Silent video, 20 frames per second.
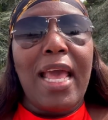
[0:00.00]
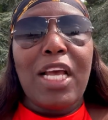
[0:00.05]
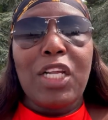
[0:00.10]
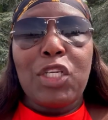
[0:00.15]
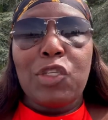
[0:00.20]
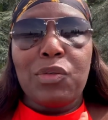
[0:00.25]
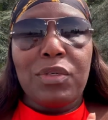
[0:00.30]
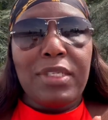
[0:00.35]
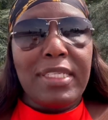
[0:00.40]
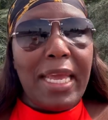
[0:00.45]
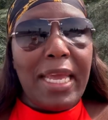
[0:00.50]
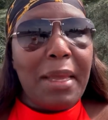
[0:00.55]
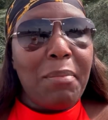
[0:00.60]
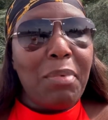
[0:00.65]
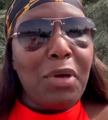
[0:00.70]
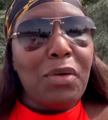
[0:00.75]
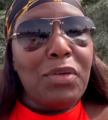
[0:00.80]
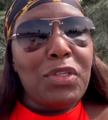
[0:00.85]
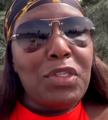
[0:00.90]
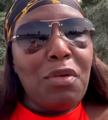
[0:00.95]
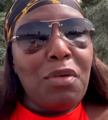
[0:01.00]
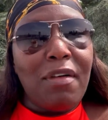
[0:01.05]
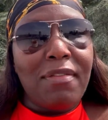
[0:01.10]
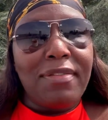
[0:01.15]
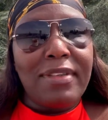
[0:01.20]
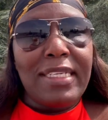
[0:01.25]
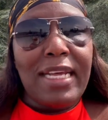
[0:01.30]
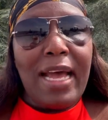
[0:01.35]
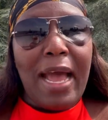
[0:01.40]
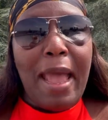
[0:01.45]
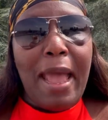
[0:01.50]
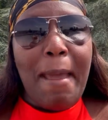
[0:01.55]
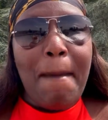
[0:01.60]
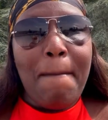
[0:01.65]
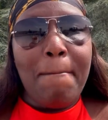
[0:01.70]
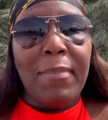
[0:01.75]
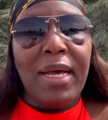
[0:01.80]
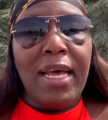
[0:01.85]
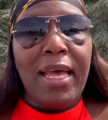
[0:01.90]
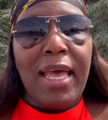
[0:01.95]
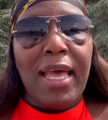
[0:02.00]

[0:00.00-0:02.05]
today because you have time.